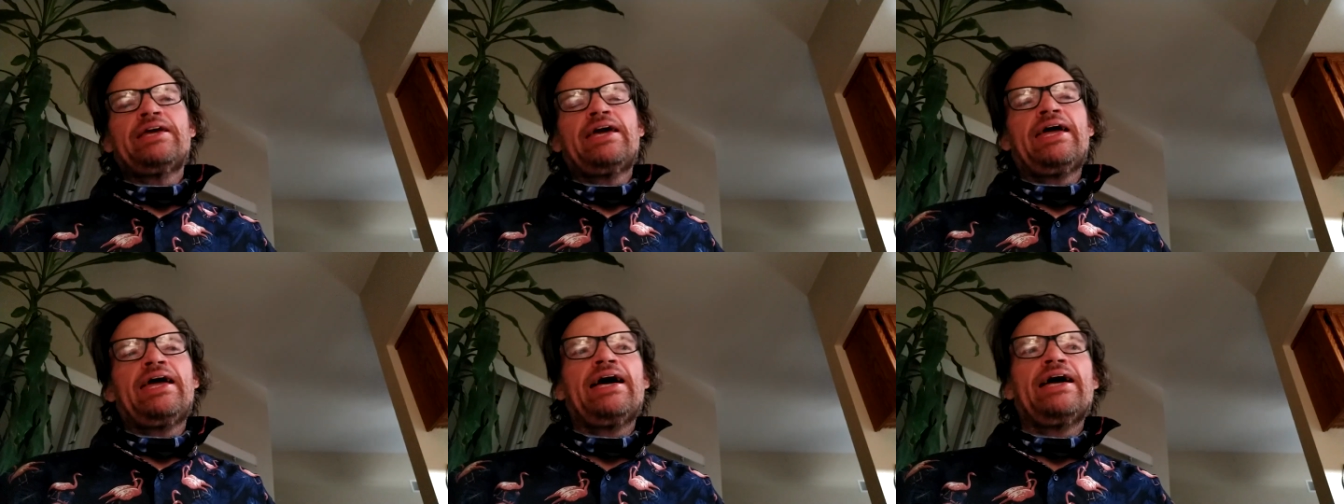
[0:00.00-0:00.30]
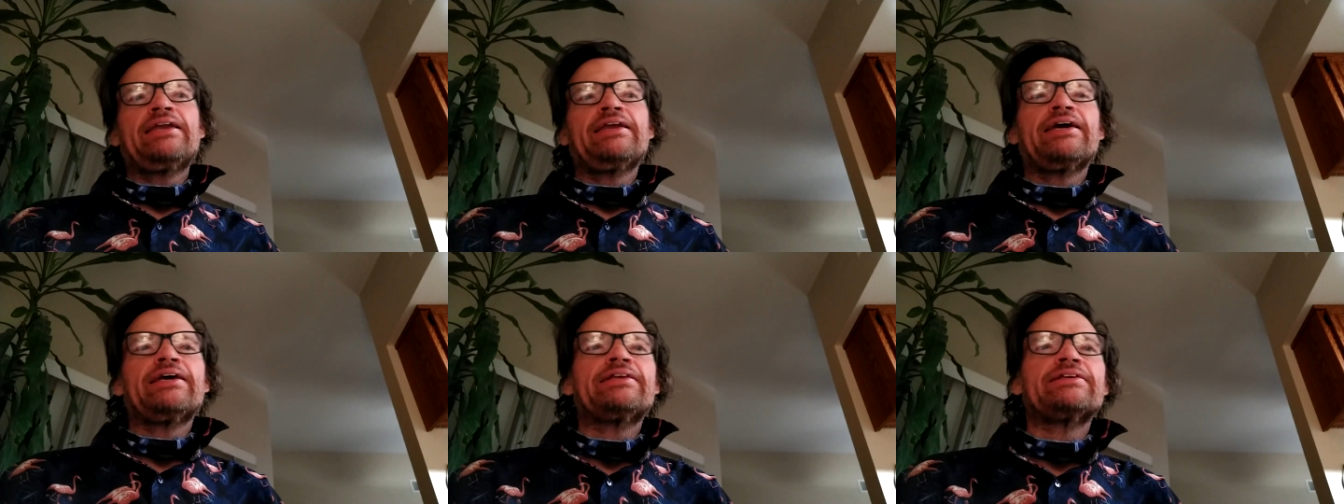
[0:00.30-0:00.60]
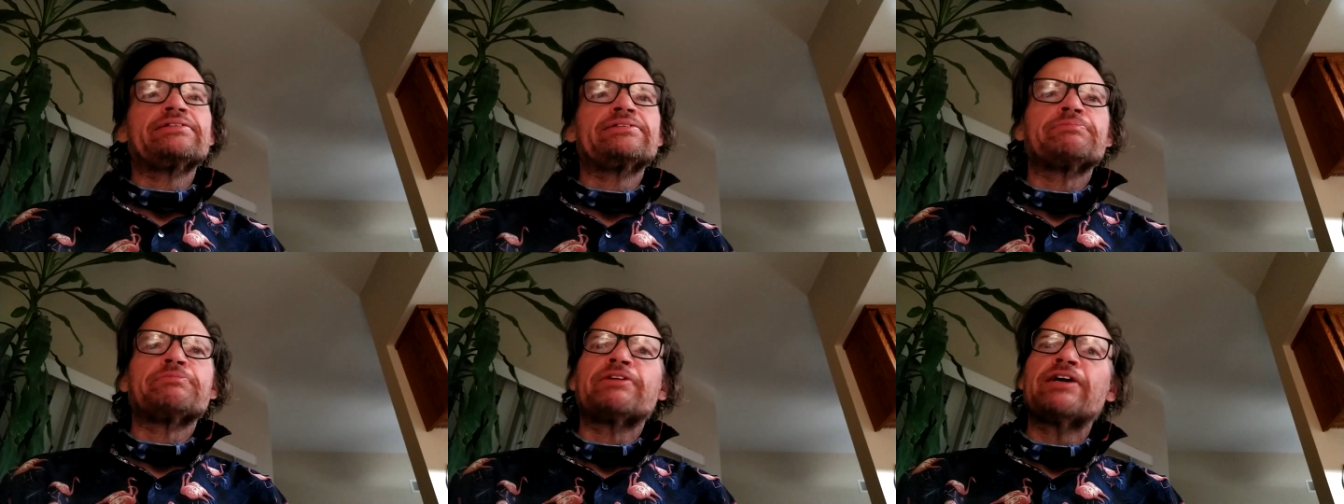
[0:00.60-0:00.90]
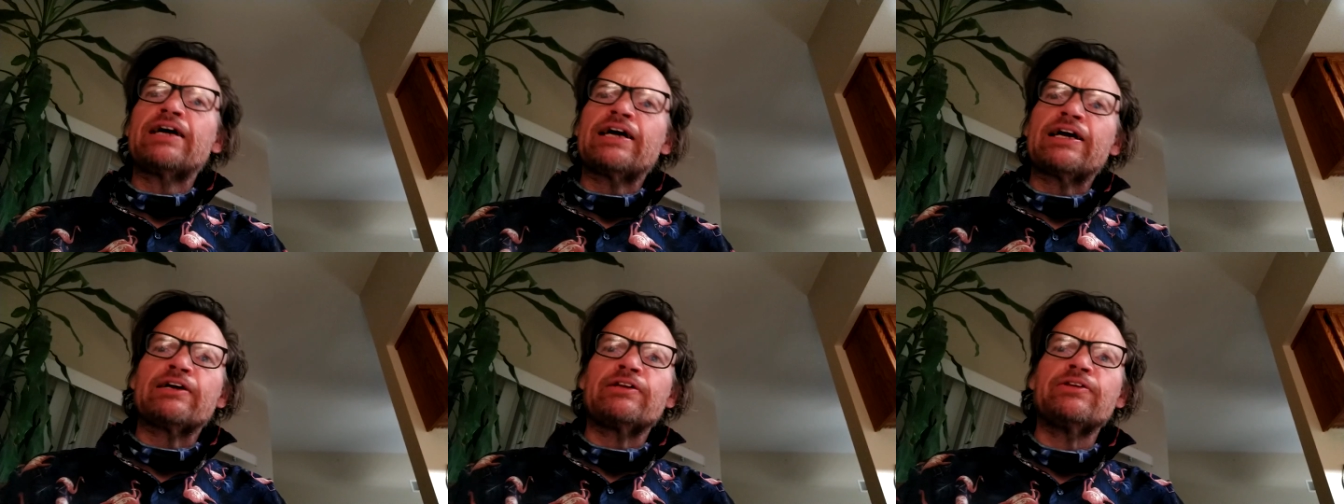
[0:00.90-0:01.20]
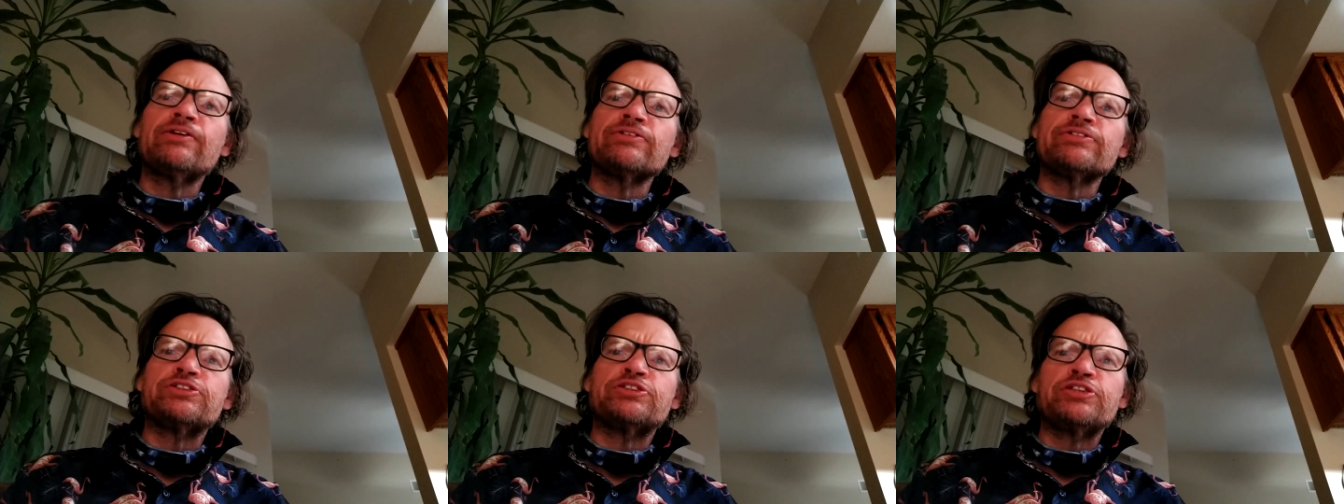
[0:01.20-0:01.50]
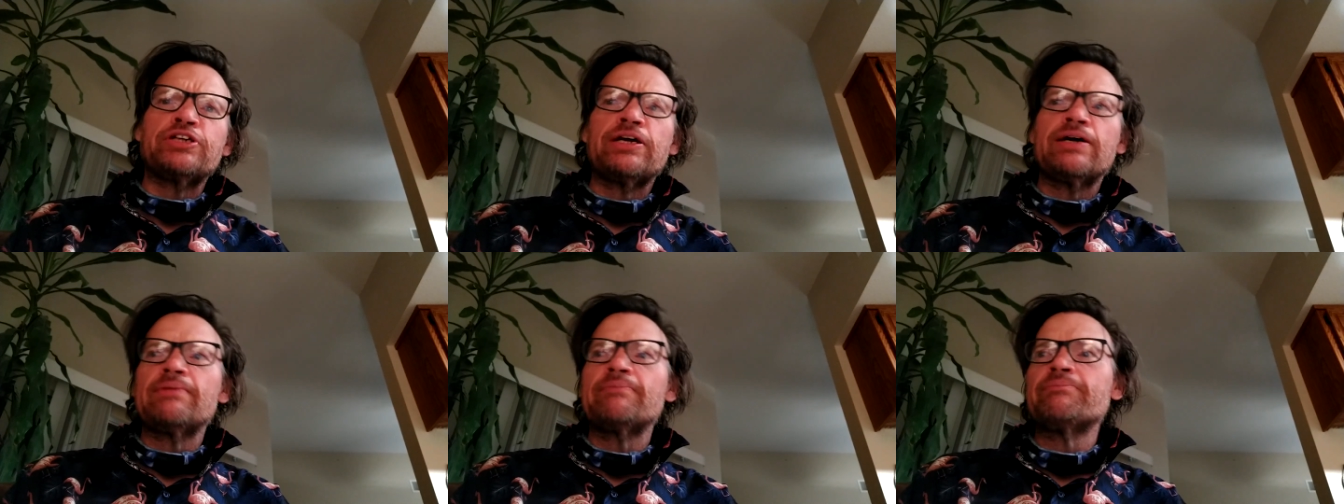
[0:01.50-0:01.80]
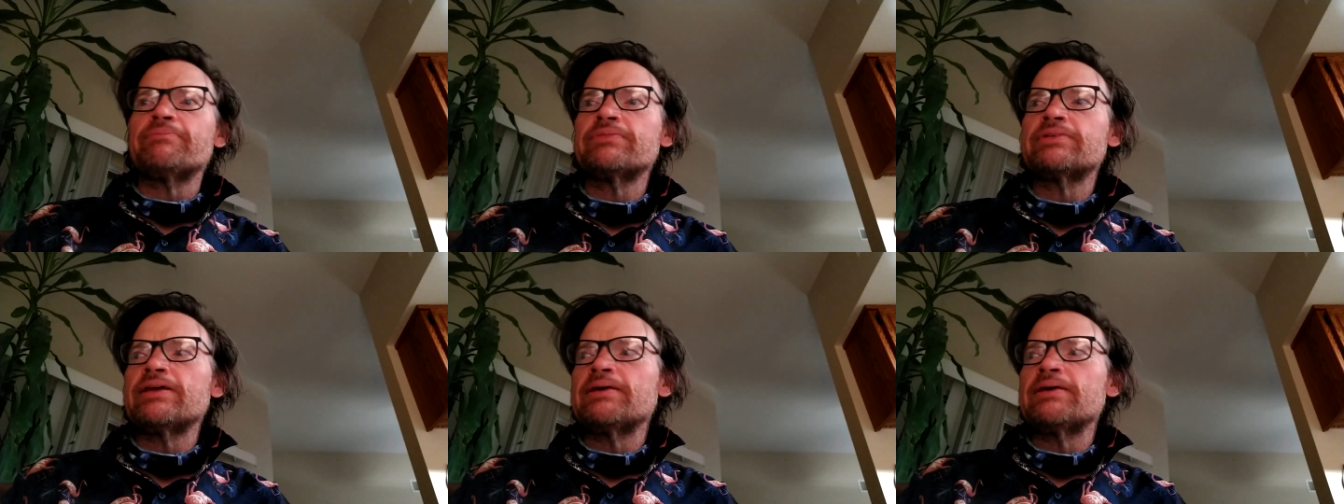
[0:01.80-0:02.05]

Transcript: They had like this some kind of closed gym.